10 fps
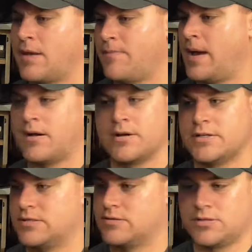
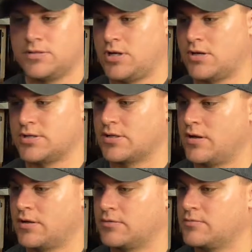Batteries charges
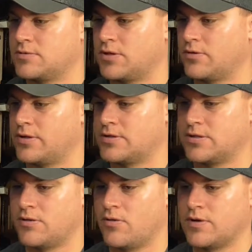long, so there's
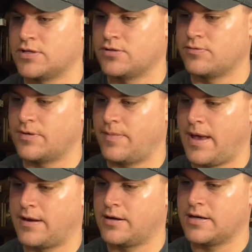no issue with the
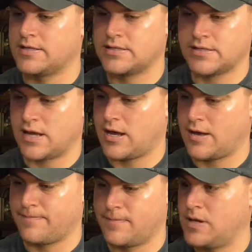batteries.
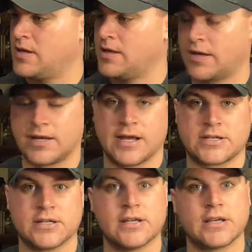The
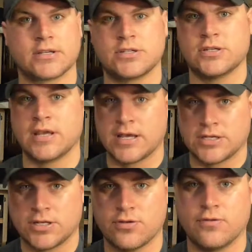connection
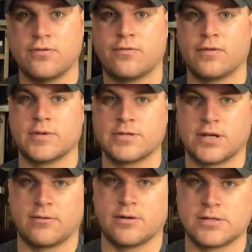issue from the
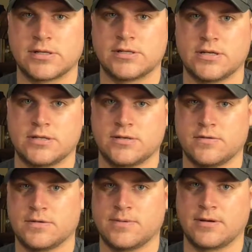Gen 1 to the Gen 2
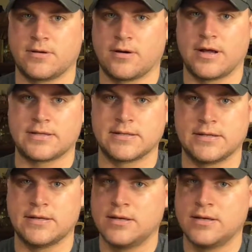has been corrected.